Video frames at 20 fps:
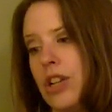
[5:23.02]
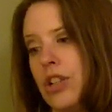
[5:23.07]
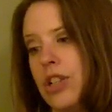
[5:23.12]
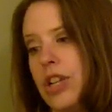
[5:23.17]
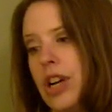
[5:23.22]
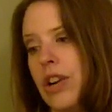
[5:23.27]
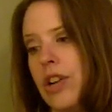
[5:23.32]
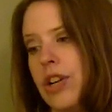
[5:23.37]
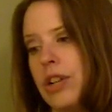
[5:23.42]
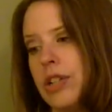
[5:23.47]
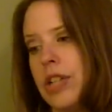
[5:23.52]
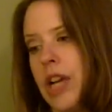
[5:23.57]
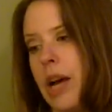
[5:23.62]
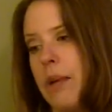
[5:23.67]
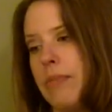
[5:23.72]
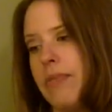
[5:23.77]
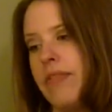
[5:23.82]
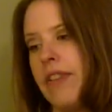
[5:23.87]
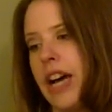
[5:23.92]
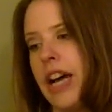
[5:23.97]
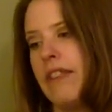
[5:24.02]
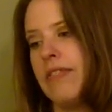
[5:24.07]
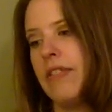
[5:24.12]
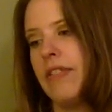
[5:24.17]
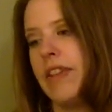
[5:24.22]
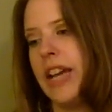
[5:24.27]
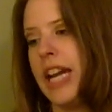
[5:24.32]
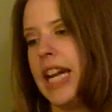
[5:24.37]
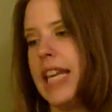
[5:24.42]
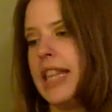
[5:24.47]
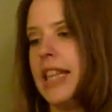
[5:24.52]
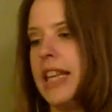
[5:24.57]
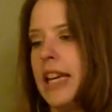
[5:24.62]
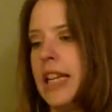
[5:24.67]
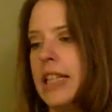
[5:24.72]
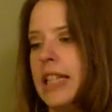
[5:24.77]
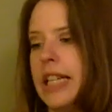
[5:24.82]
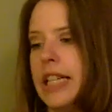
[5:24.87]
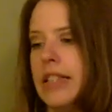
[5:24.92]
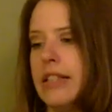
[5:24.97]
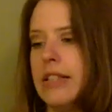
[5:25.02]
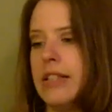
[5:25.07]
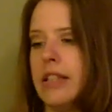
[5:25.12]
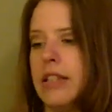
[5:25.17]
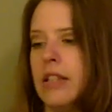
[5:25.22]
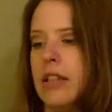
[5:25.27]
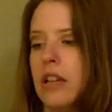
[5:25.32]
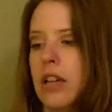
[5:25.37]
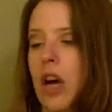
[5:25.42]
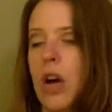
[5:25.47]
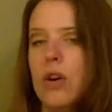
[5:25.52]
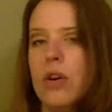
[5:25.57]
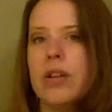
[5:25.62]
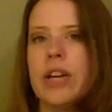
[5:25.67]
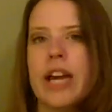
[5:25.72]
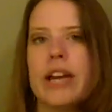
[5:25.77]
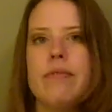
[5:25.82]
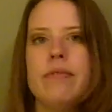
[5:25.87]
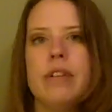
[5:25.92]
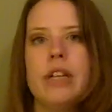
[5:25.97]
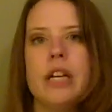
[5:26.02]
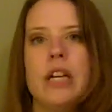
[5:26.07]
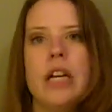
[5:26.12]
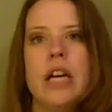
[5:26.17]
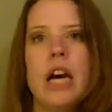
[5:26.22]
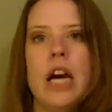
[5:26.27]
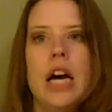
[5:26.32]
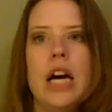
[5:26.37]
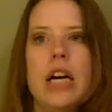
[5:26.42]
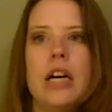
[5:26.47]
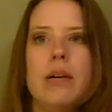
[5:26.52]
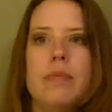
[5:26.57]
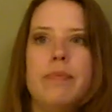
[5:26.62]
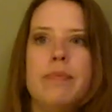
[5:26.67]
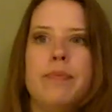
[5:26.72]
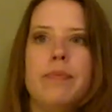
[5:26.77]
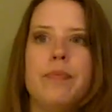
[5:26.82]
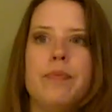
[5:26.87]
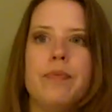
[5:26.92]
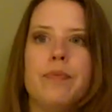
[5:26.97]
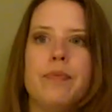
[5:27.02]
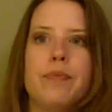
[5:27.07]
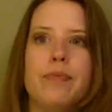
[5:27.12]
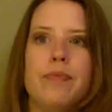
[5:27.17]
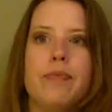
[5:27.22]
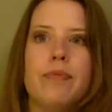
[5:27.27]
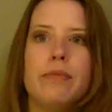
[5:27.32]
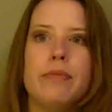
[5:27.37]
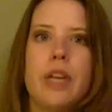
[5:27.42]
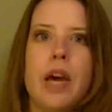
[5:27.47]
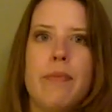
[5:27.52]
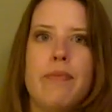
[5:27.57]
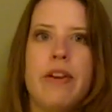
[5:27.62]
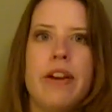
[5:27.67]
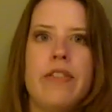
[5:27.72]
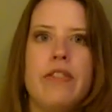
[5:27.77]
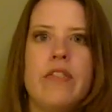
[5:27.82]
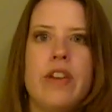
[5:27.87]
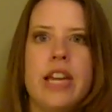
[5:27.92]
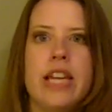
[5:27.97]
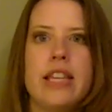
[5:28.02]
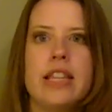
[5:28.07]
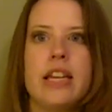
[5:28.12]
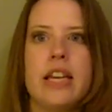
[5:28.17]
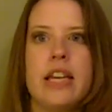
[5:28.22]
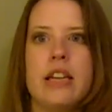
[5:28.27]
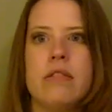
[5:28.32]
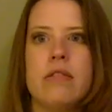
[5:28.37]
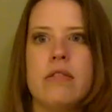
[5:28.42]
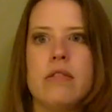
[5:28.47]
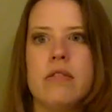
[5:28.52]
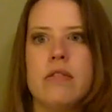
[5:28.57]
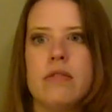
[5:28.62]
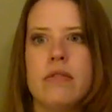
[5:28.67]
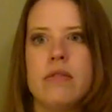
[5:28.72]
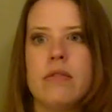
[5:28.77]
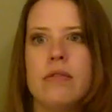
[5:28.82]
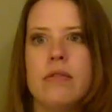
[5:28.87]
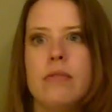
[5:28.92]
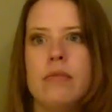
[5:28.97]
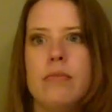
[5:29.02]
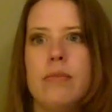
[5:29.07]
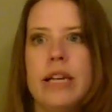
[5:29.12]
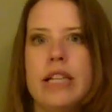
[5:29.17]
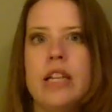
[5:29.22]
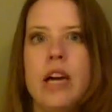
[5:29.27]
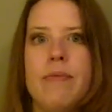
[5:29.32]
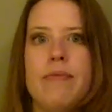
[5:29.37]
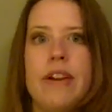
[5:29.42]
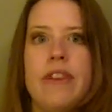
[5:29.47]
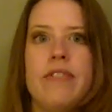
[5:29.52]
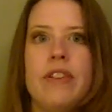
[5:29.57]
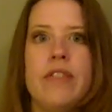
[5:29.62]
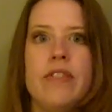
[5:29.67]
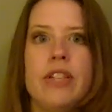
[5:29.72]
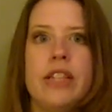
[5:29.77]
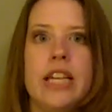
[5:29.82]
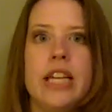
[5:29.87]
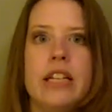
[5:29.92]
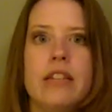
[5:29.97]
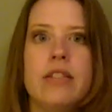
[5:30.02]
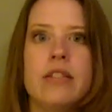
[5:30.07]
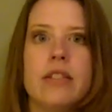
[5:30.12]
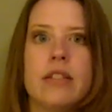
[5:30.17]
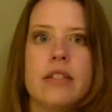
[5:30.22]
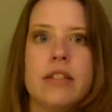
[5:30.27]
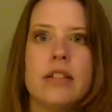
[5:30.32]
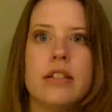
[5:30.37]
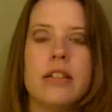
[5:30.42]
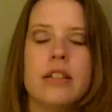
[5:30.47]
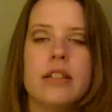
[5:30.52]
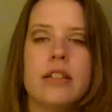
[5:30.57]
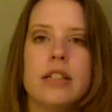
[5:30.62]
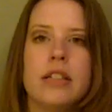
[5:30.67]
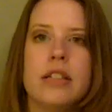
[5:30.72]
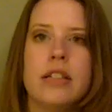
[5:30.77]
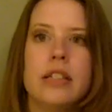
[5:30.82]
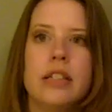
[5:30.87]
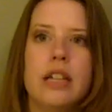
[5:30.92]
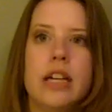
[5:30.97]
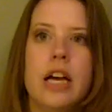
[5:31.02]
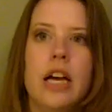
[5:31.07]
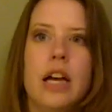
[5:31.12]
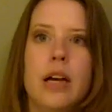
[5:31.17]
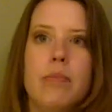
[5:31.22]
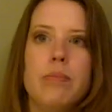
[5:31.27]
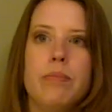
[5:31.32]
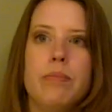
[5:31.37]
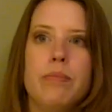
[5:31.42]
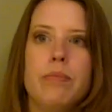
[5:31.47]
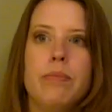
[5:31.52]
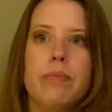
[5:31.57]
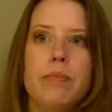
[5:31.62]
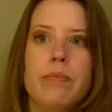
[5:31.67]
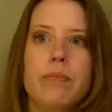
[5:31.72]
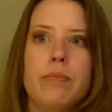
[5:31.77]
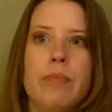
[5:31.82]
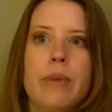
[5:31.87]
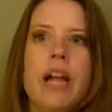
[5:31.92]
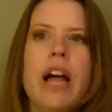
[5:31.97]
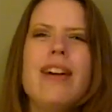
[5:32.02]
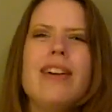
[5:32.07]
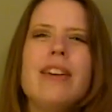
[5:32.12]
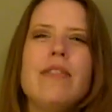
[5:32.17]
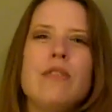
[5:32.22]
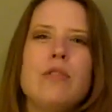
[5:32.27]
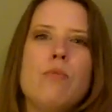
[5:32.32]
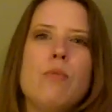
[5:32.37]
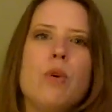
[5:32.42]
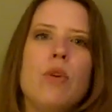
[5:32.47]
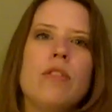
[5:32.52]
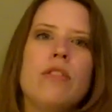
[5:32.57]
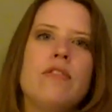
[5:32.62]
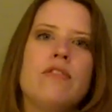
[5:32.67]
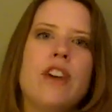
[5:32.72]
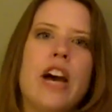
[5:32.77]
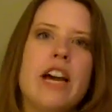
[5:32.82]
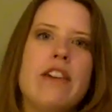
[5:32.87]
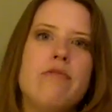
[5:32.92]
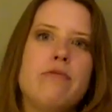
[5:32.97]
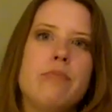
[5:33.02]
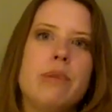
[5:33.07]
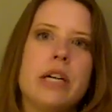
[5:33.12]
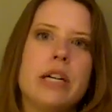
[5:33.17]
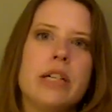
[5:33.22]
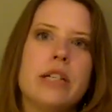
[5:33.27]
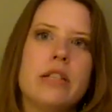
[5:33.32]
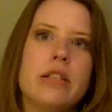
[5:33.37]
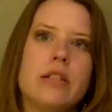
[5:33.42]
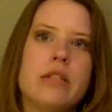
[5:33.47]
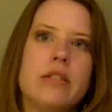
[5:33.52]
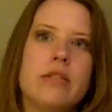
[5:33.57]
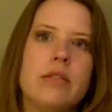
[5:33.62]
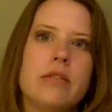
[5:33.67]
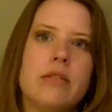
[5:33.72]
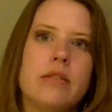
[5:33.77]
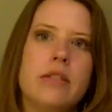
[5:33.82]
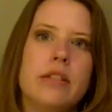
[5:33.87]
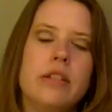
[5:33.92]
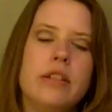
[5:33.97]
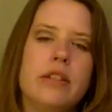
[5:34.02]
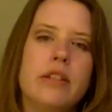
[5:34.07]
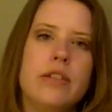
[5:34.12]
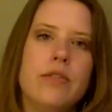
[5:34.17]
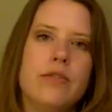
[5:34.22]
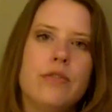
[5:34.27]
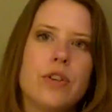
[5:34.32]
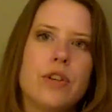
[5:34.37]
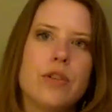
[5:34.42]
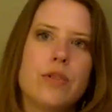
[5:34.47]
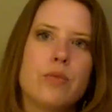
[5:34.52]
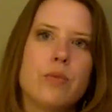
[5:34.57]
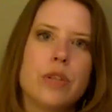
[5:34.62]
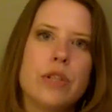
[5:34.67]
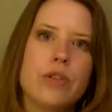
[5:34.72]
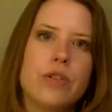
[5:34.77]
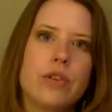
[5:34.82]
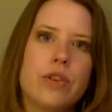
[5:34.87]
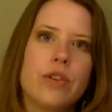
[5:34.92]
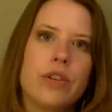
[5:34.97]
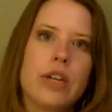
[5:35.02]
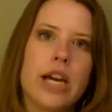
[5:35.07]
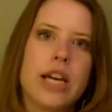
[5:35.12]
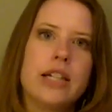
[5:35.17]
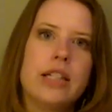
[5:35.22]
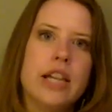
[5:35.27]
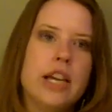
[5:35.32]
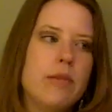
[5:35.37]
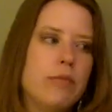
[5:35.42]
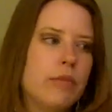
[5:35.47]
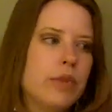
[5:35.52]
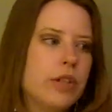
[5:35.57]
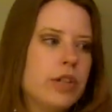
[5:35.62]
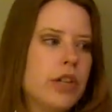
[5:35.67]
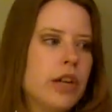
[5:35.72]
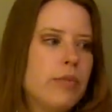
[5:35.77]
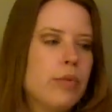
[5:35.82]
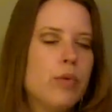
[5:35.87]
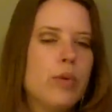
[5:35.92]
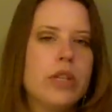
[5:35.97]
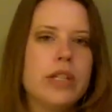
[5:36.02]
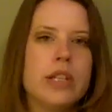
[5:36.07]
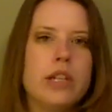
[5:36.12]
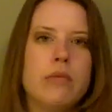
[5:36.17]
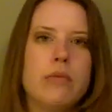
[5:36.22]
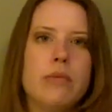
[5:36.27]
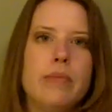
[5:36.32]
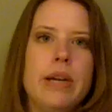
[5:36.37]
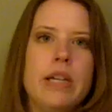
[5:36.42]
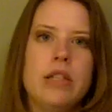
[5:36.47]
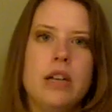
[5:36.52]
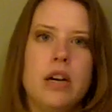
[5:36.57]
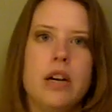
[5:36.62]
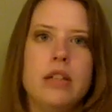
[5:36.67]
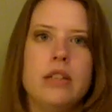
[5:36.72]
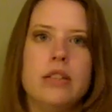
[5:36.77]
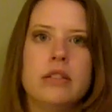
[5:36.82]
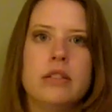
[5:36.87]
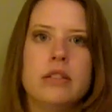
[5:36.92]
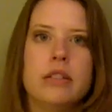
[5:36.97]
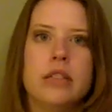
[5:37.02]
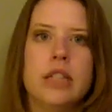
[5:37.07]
Share your top 5 of anything list. Oh, okay. Top 5 of anything. My top 5 favorite things? Well, I'll give you more than 5 because the first ones are kind of lame. But number 1 is going to be my dog.